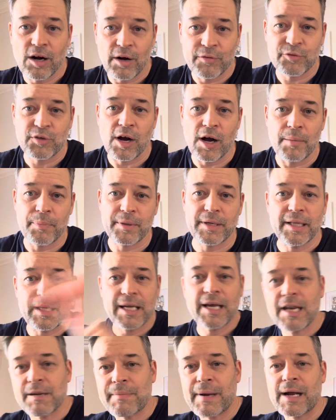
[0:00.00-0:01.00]
off topic and
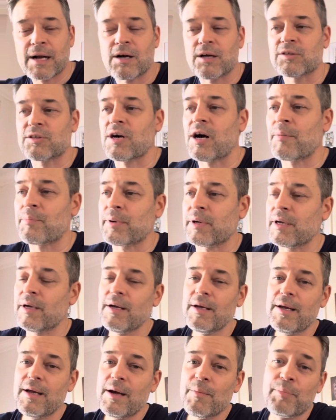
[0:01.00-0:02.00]
then getting back on topic.
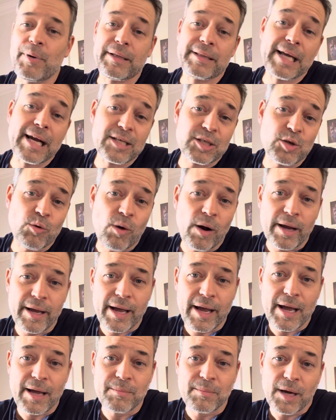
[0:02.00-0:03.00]
But that's who I
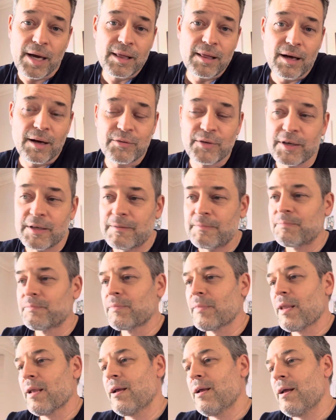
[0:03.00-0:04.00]
am. I love it.
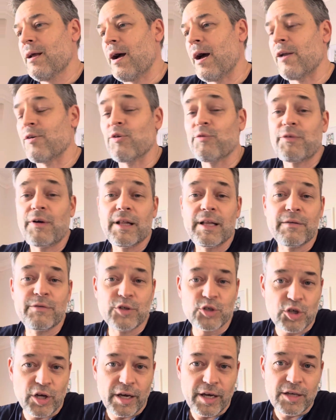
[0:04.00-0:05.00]
I don't know if I'll
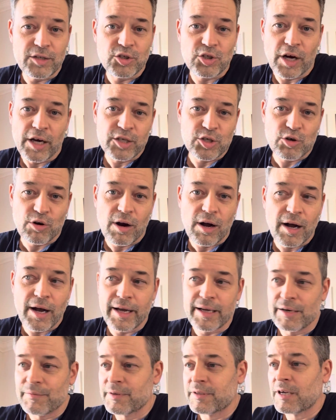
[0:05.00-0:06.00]
ever change. I
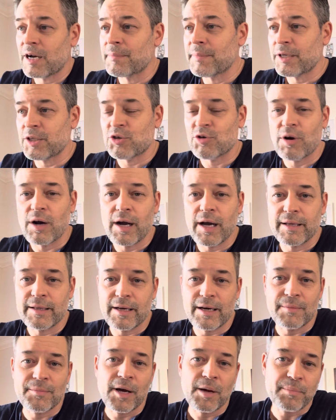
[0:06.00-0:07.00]
try, and every time I try,
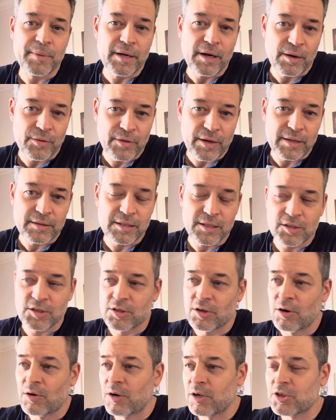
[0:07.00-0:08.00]
then I'm not being authentic.
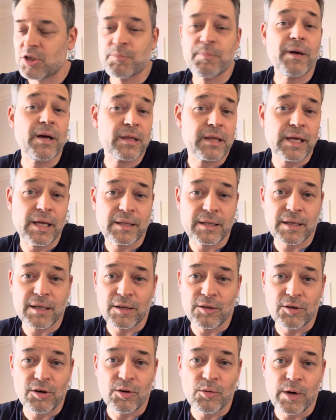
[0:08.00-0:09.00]
So I'll just be authentic.
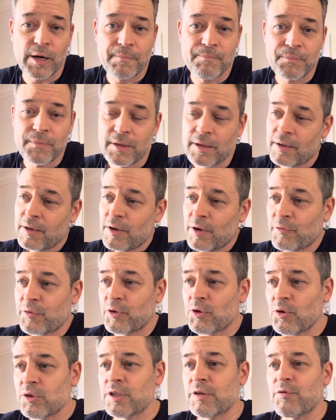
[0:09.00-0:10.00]
And you know what?
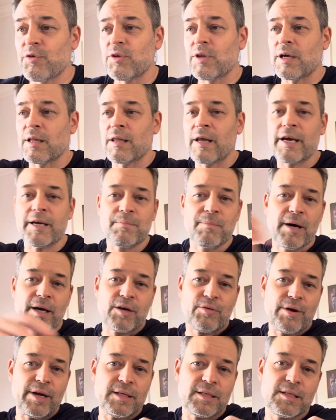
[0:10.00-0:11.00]
For those of you that like my
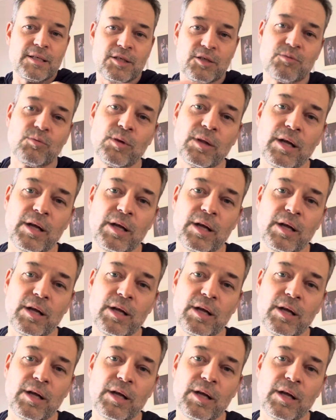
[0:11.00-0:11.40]
craziness, will